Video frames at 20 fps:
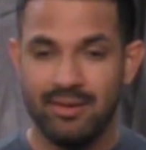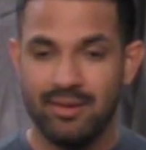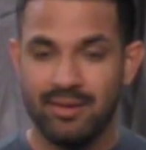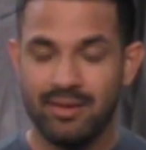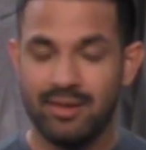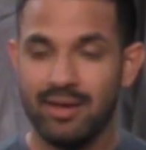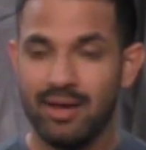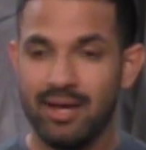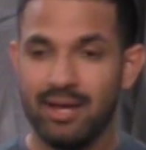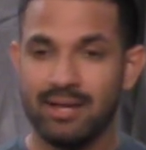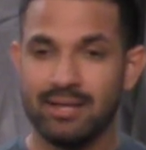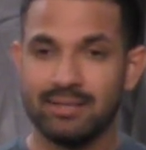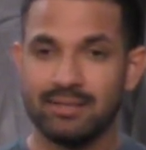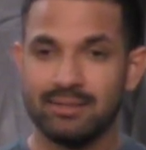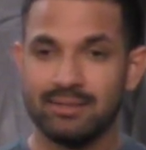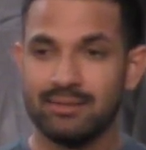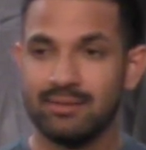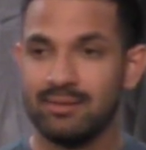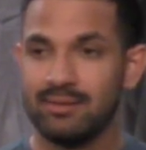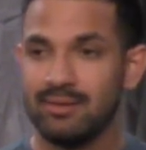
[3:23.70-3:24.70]
God.
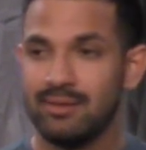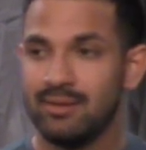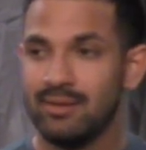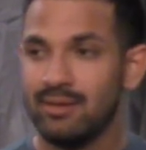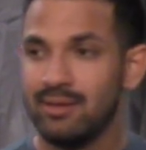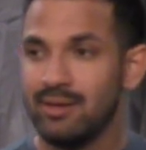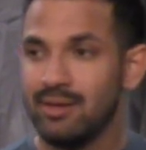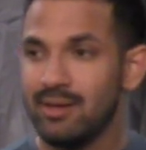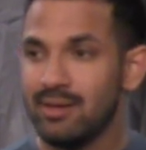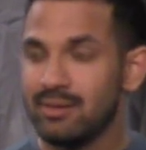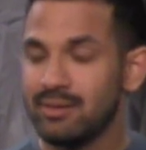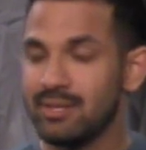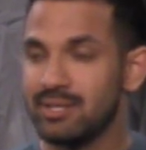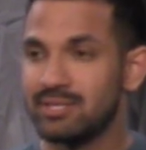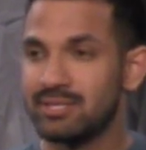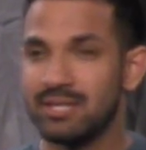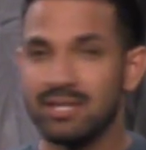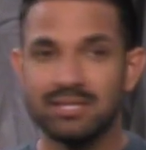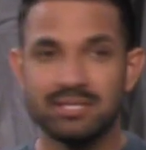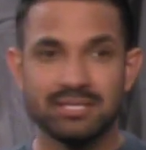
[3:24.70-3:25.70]
The
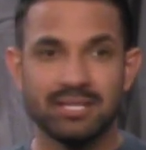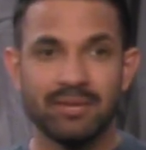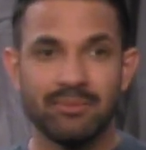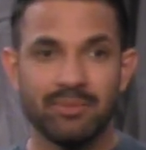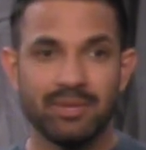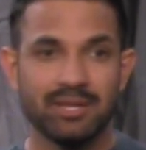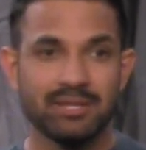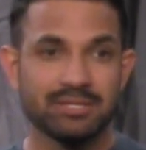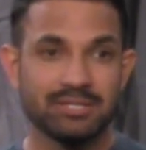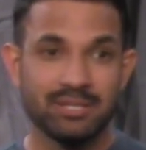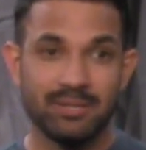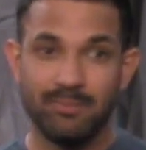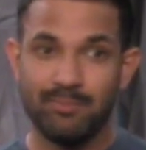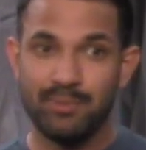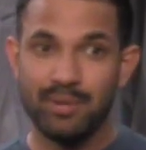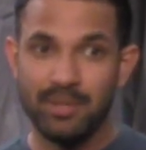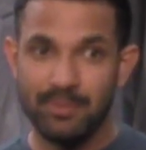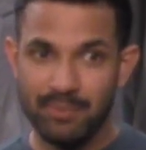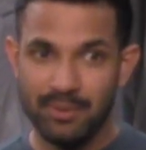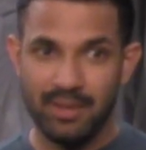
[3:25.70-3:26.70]
system eats up
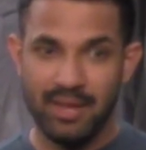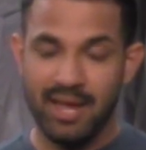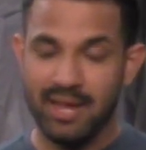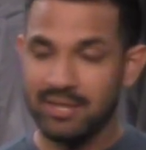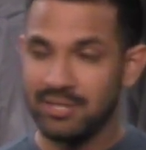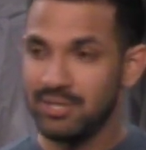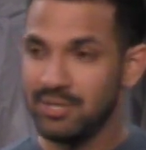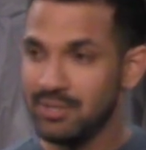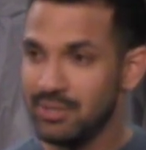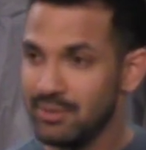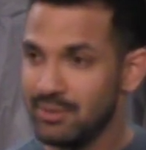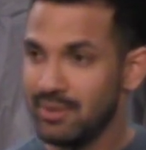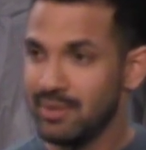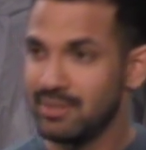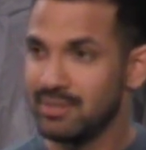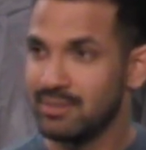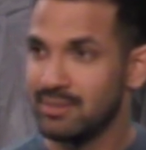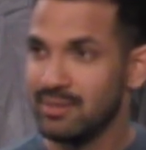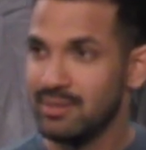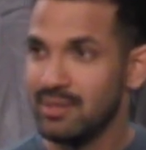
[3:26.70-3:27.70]
people like you
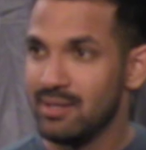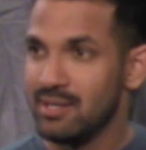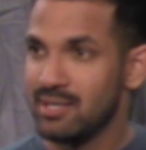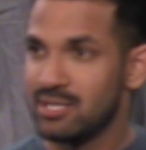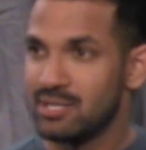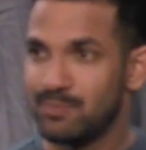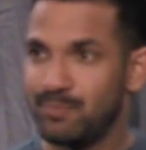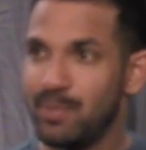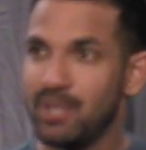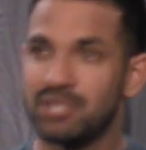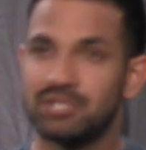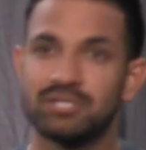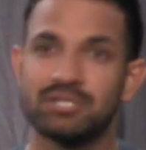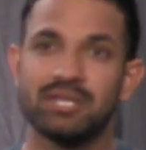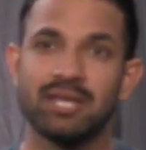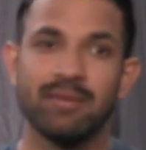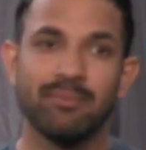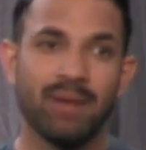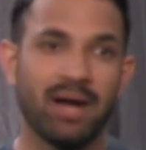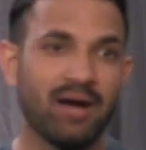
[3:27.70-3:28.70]
and spits
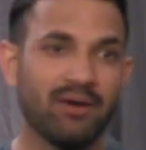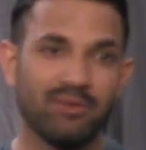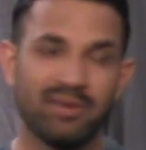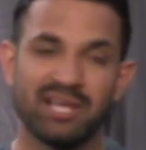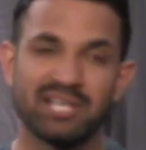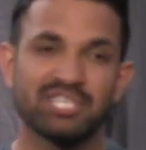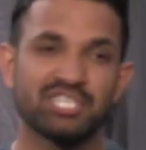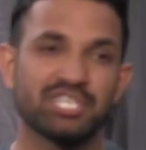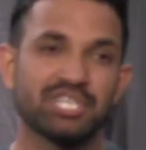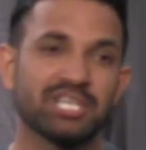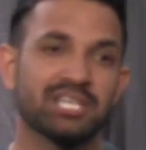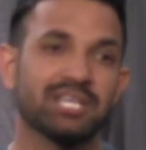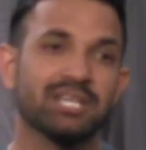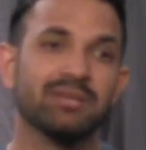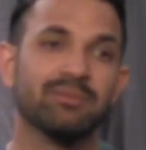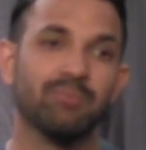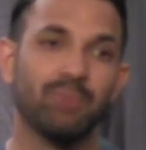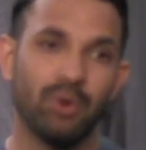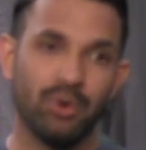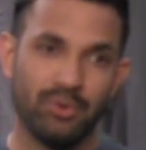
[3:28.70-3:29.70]
them out like
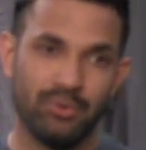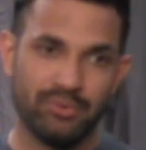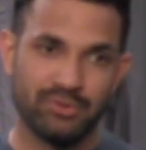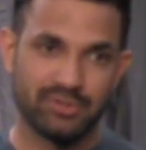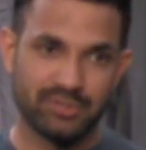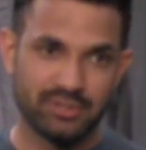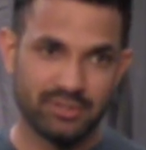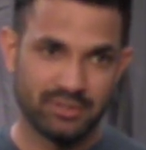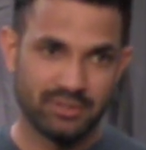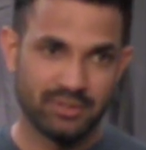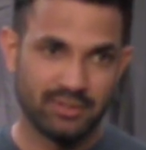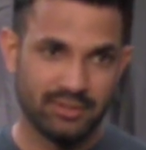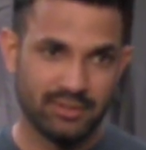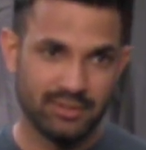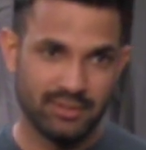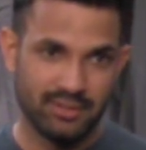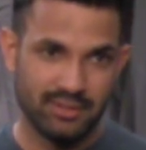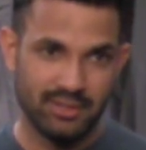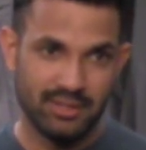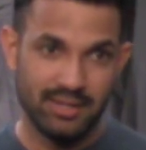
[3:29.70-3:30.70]
chicken bones.
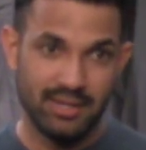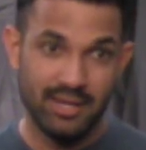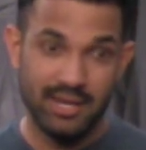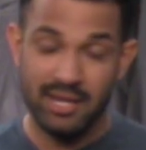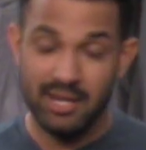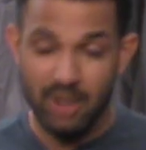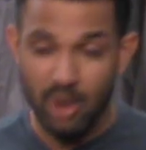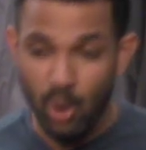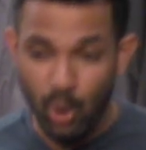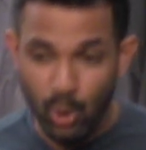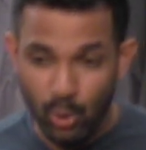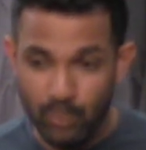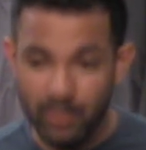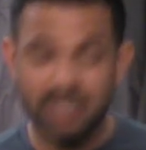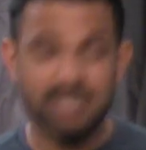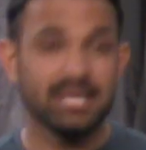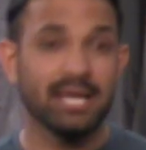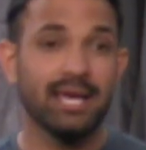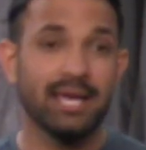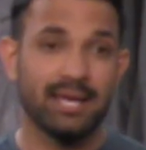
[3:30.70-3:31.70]
It
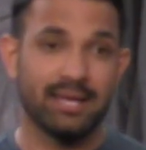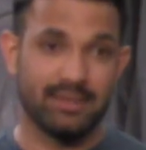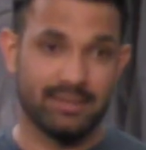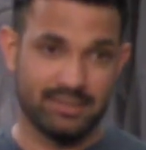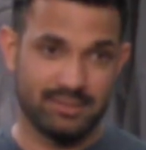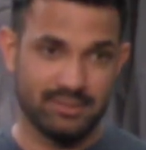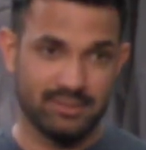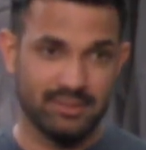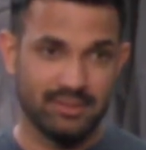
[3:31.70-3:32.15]
always has.